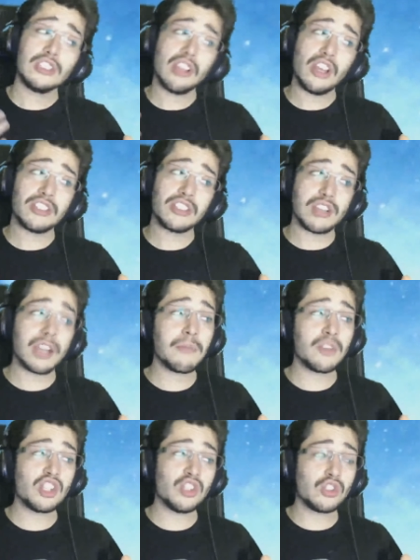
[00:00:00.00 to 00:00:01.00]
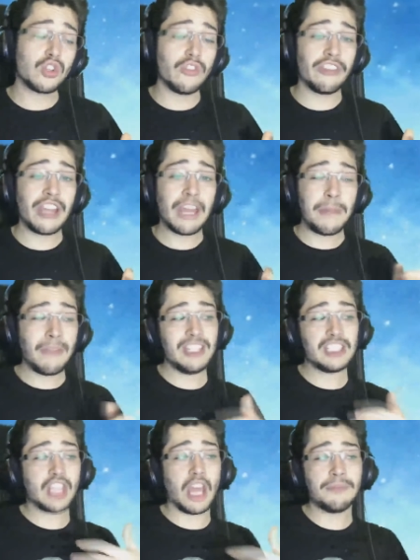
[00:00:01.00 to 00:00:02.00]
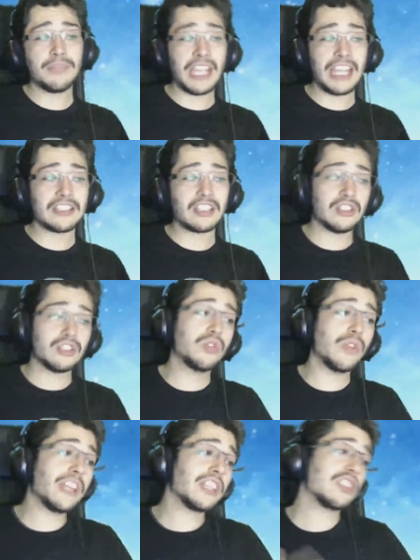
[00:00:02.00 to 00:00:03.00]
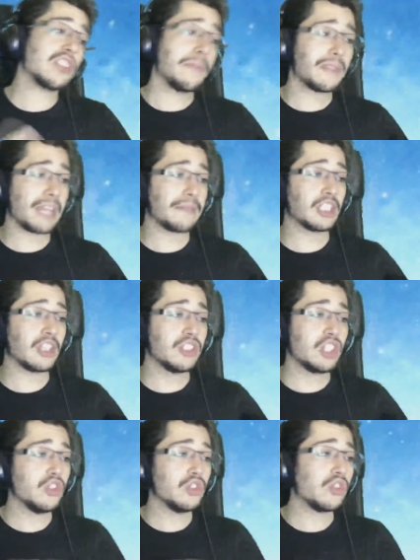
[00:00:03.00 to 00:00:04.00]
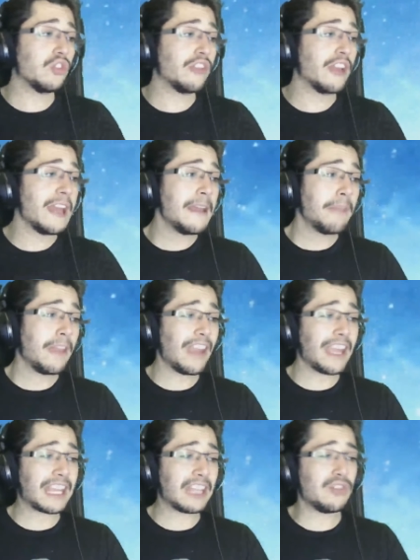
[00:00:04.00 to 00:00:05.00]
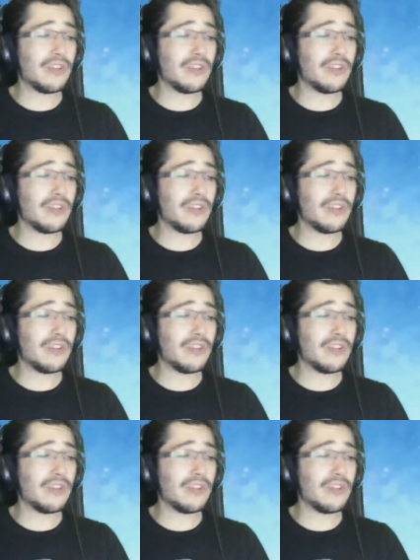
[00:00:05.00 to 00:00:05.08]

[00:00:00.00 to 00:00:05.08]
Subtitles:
stream on YouTube, maybe some days on Twitch, some days on YouTube, maybe I can do a